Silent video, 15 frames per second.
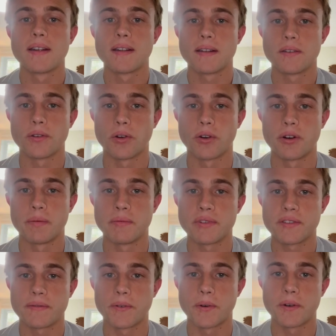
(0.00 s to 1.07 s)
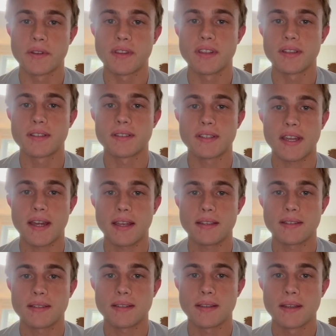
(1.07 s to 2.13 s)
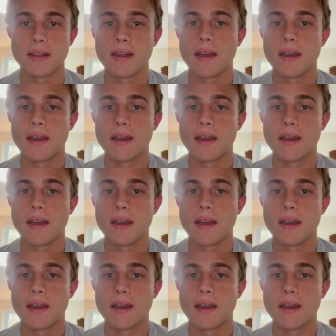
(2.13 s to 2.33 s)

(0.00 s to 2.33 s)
norms for this test